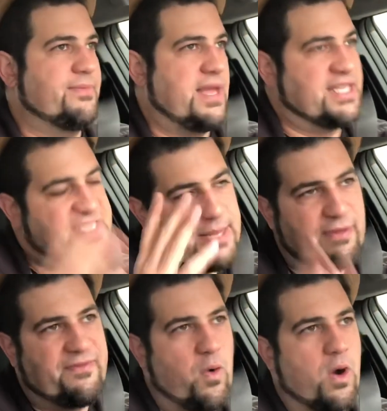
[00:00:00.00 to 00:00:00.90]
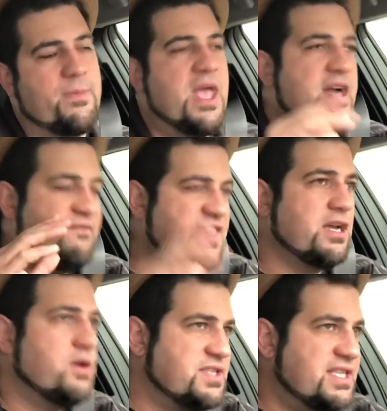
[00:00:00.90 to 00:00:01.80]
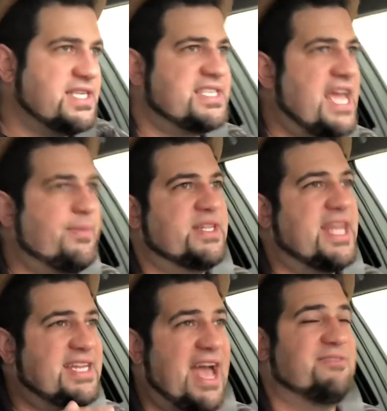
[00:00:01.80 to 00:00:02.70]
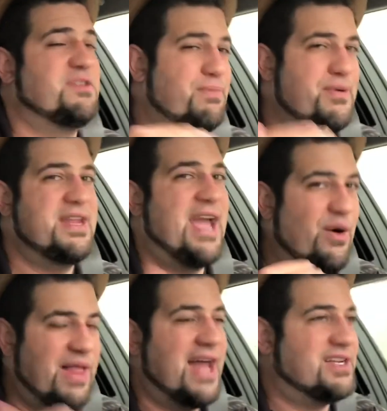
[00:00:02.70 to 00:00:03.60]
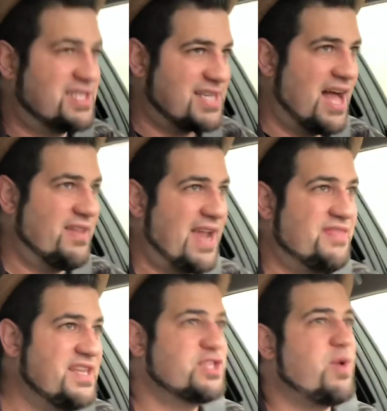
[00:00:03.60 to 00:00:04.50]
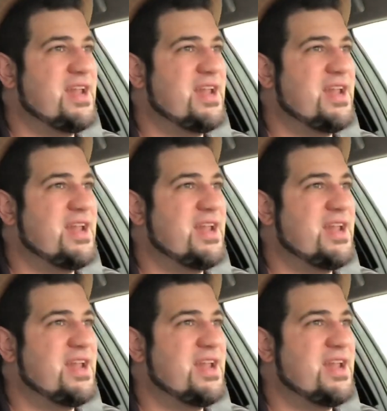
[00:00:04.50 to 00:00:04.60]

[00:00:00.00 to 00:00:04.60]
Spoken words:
As I said before, vehicles in this segment tend to have some pretty outlandish styling. And this right